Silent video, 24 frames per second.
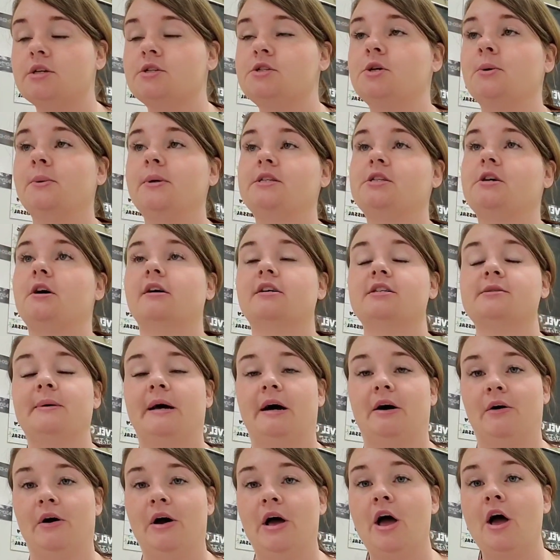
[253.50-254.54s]
So we talked
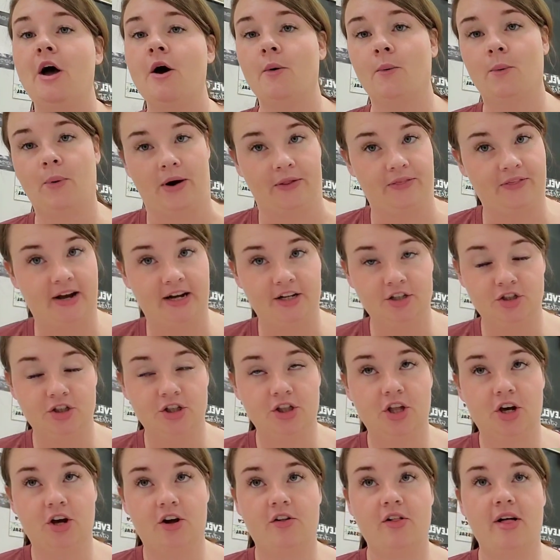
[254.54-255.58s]
about what that
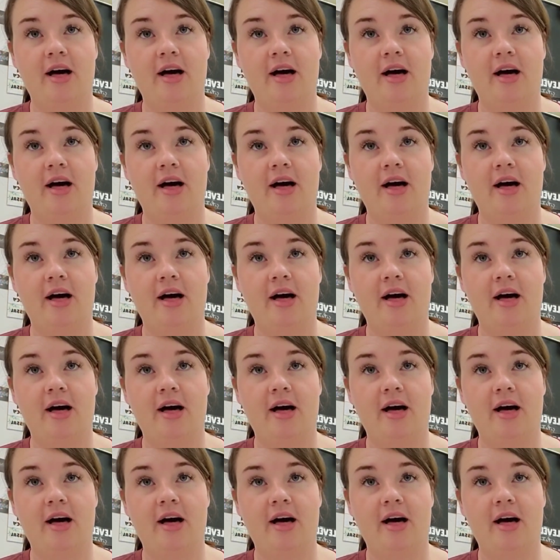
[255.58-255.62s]
should look